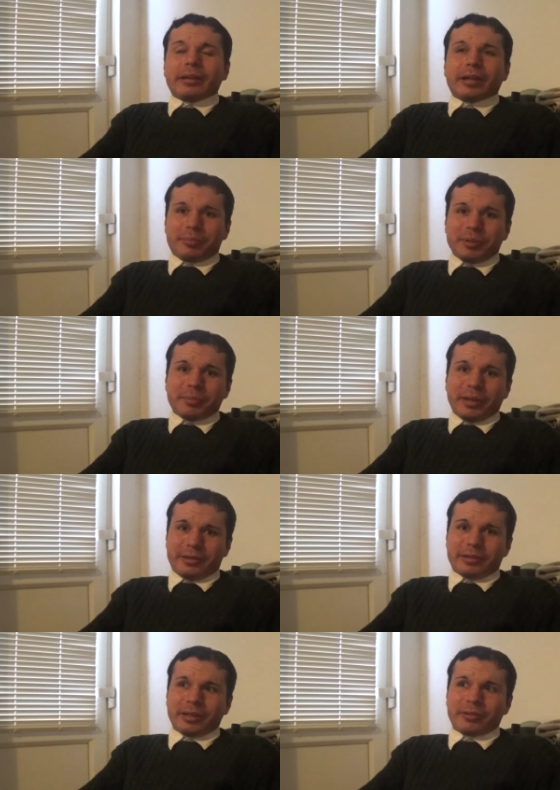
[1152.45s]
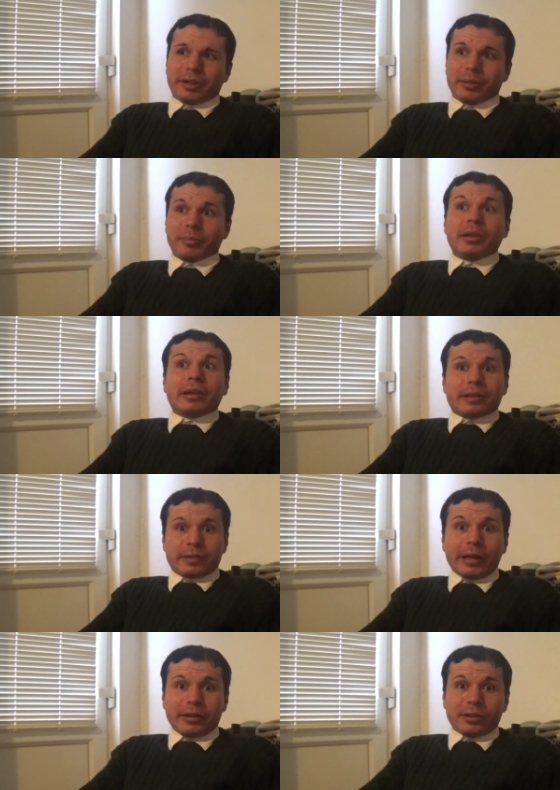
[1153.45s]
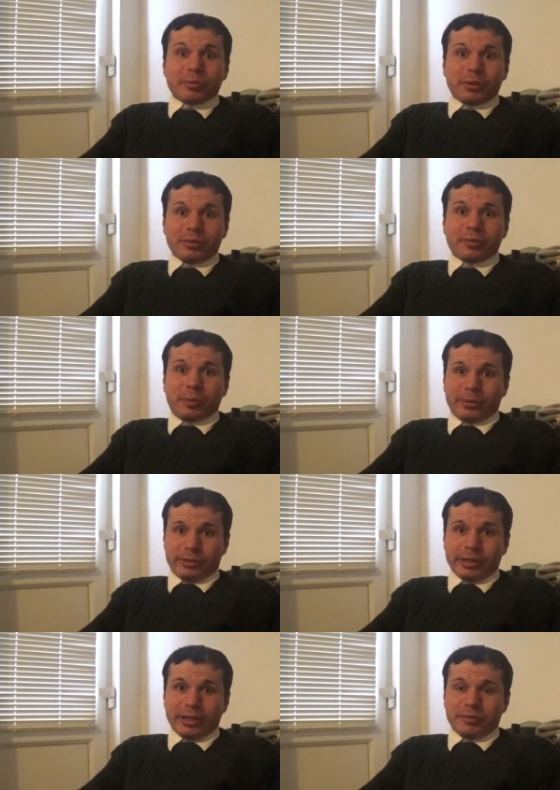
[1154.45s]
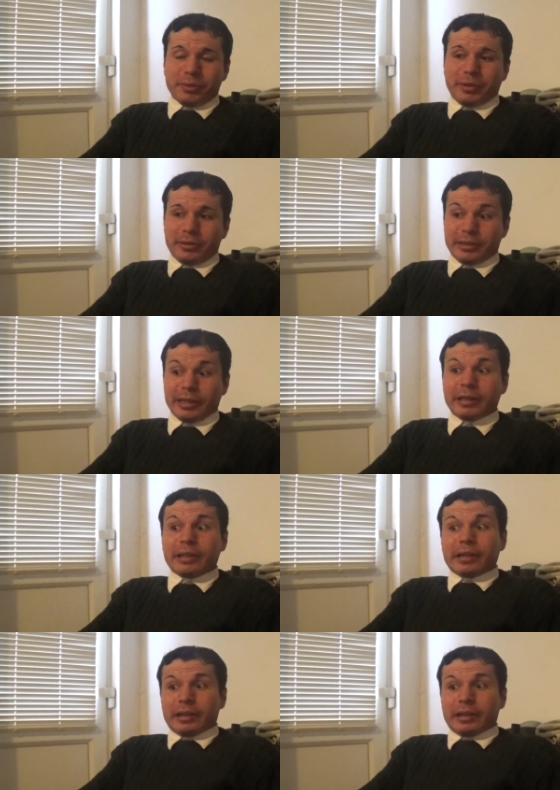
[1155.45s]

Happy birthday, Graham. Thank you all for watching, everybody.